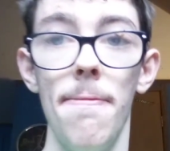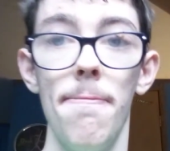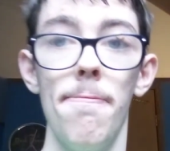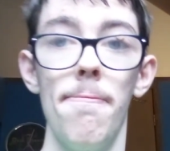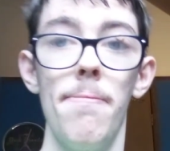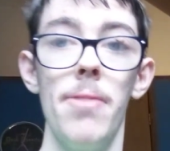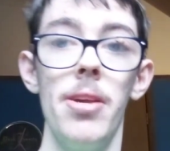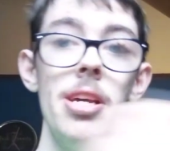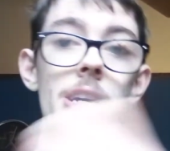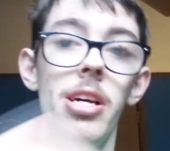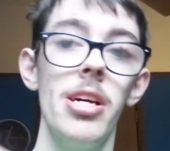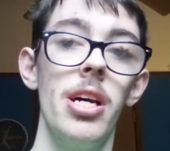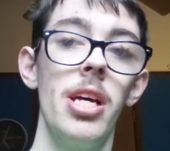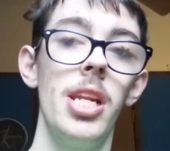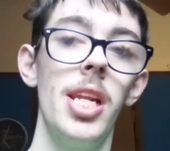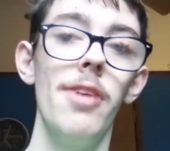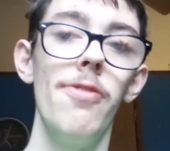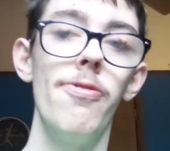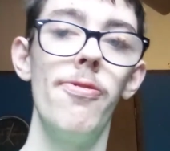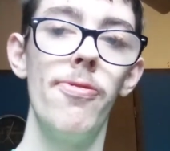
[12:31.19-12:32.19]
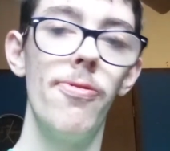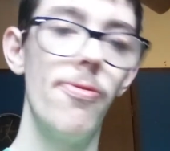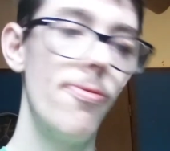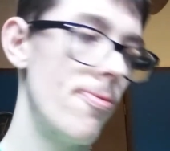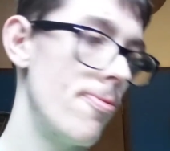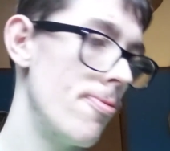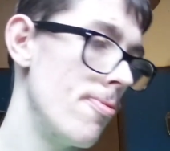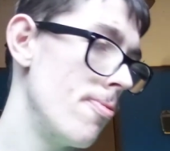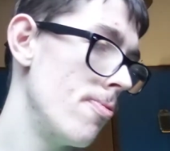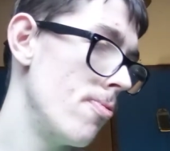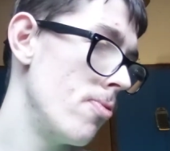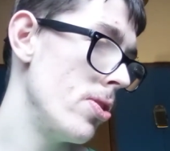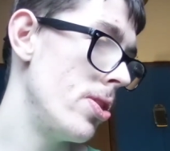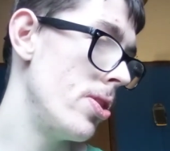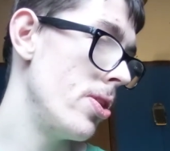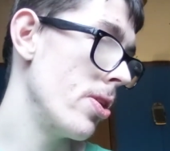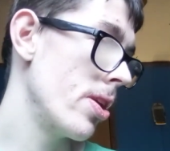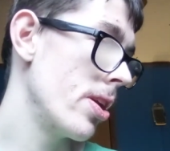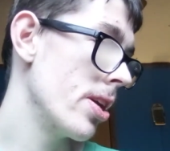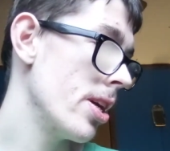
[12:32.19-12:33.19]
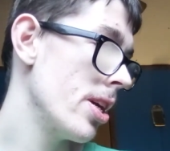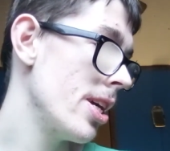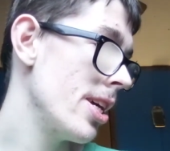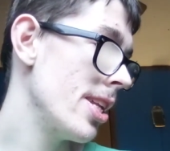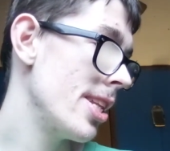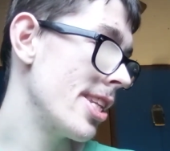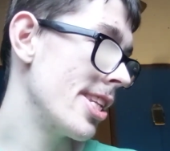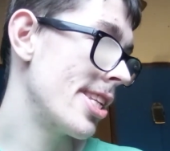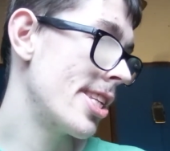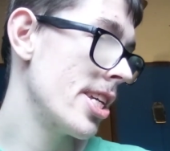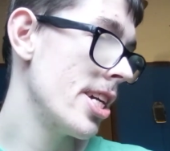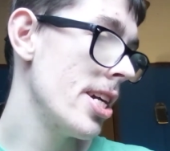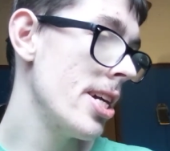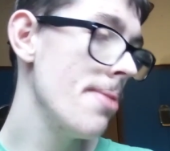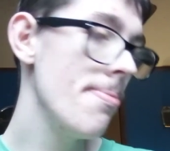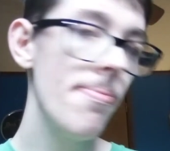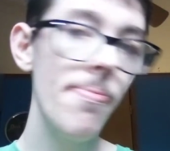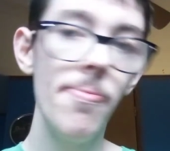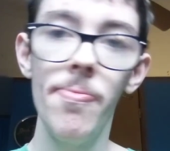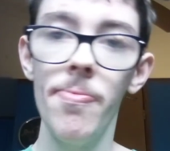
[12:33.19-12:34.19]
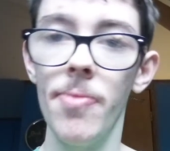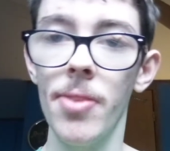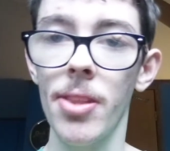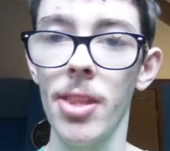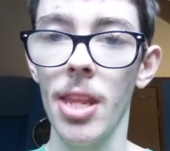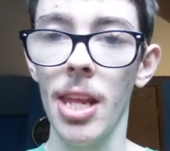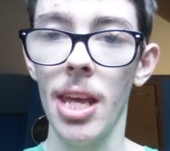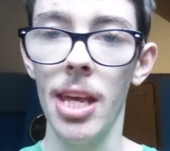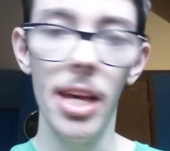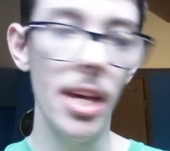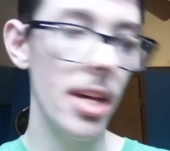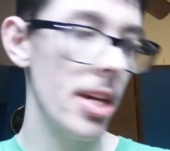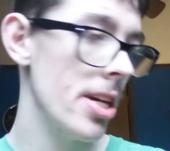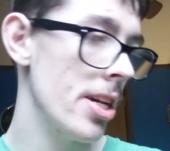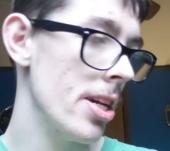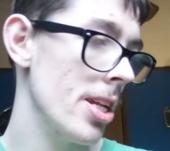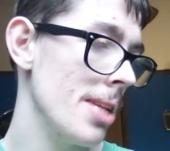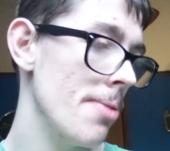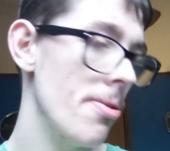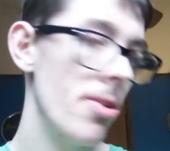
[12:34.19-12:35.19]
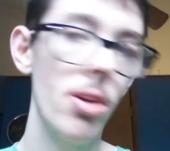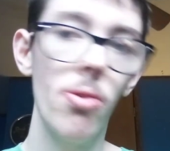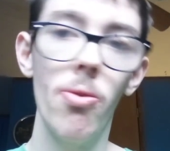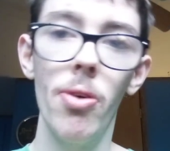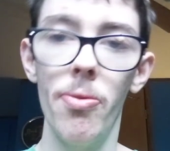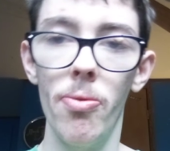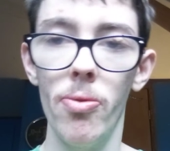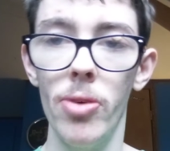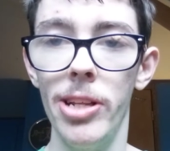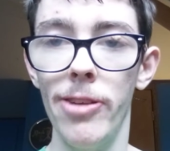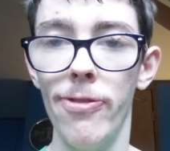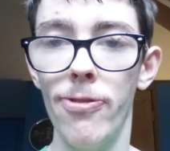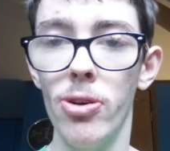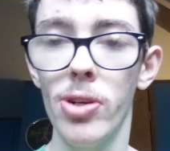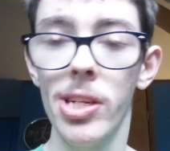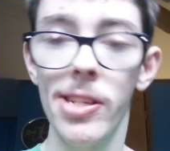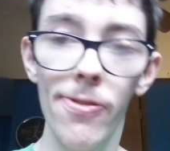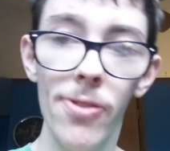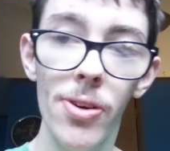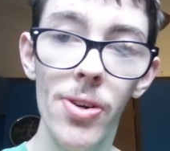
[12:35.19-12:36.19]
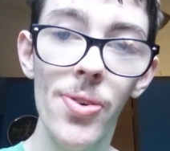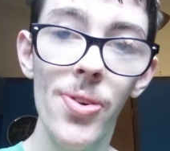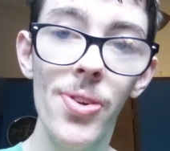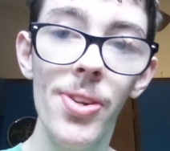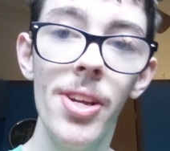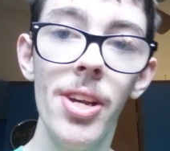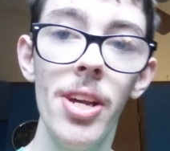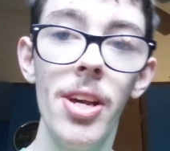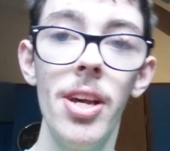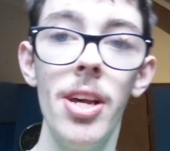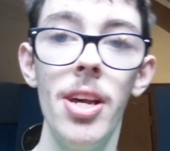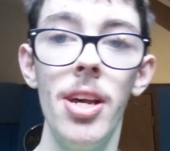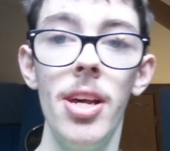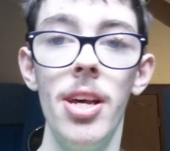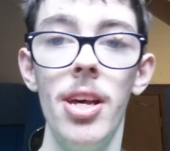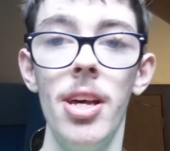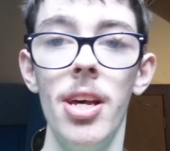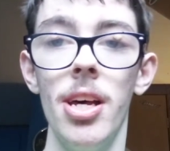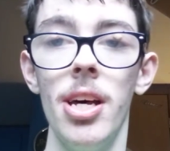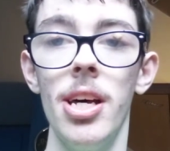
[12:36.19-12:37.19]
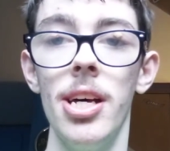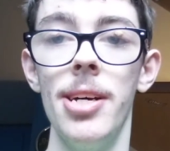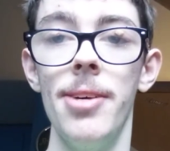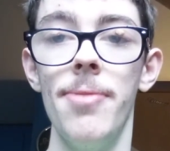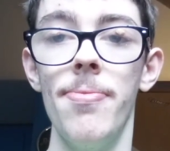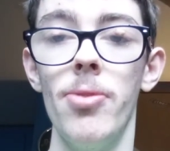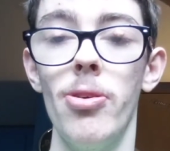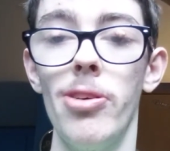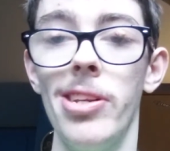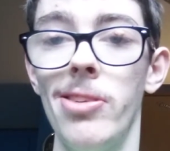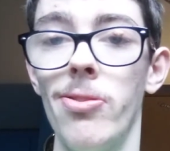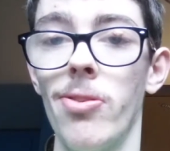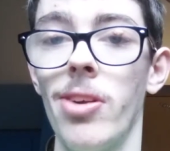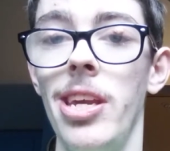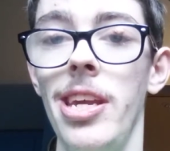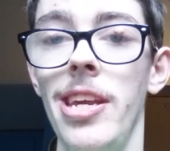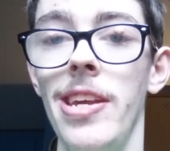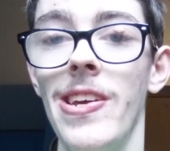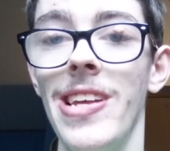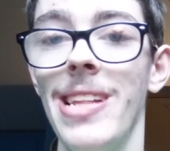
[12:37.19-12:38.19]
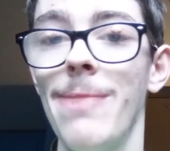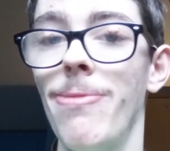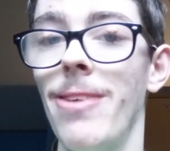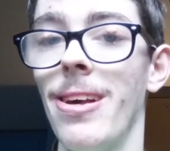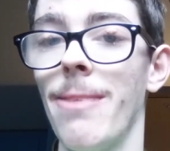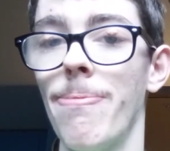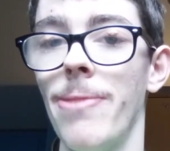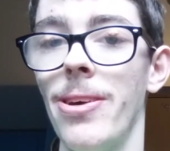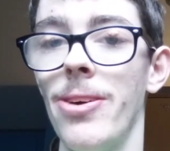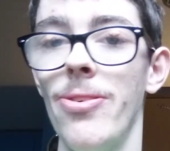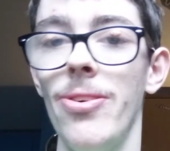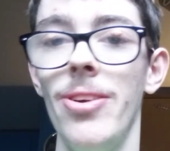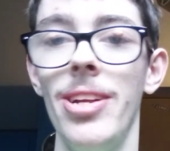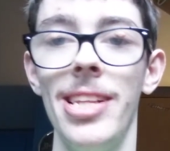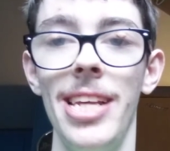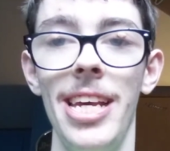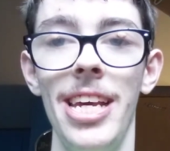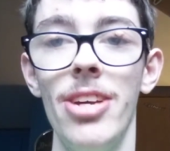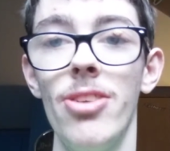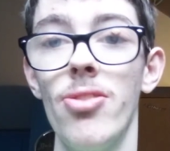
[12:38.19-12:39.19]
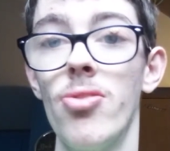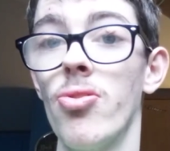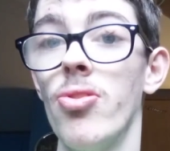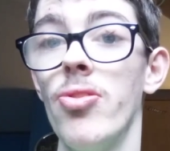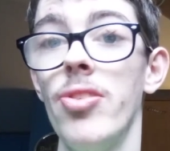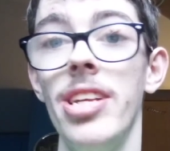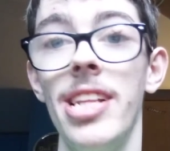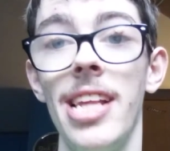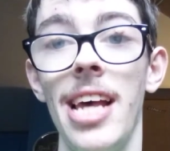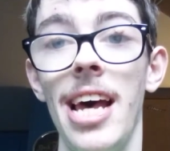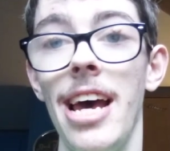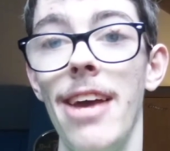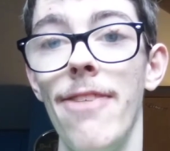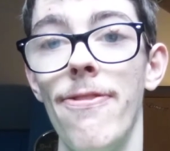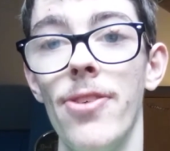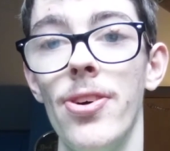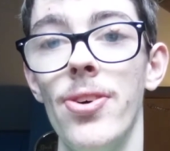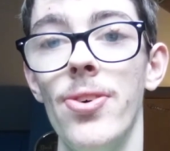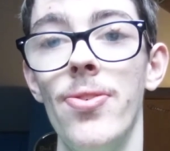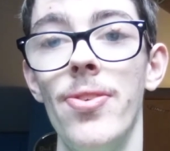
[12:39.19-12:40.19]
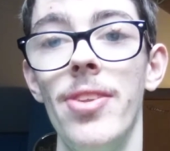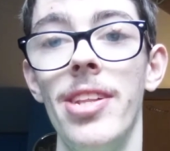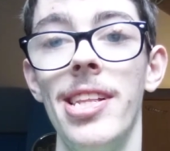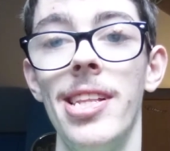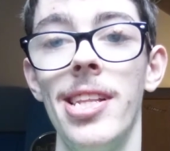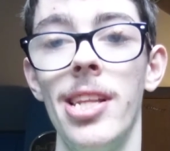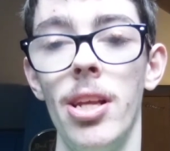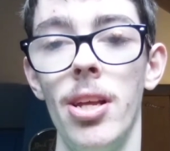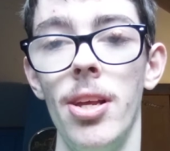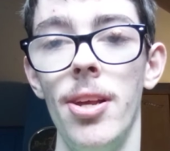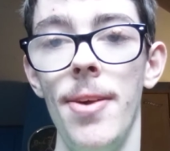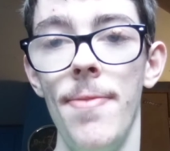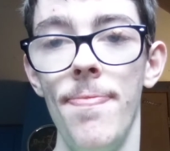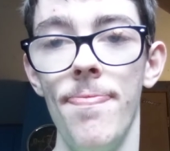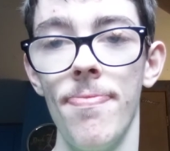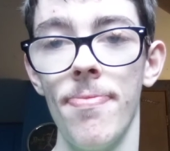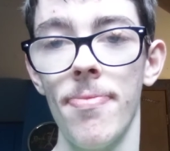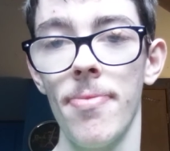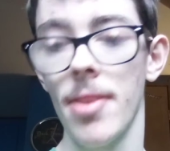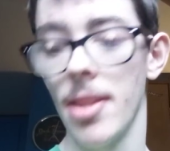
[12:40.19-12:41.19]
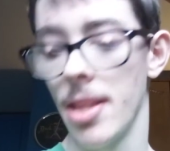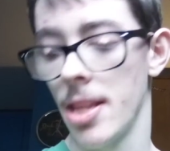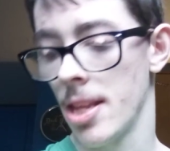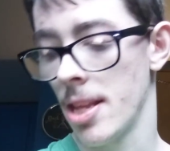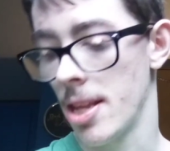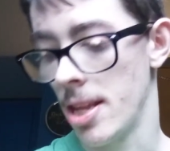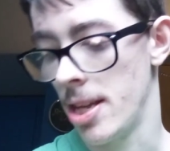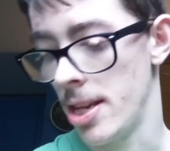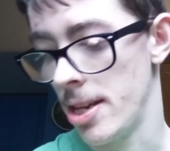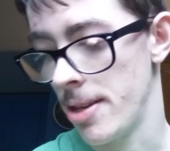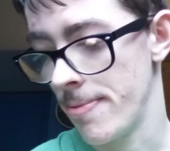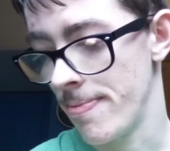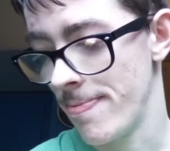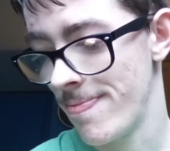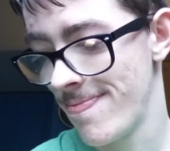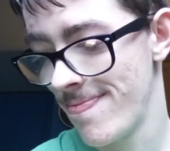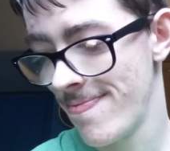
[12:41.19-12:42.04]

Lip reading: but yeah, enough with you guys' time. Let me know what was your first phone. There's Nokias, Blackberries, Androids, iPhones. Um,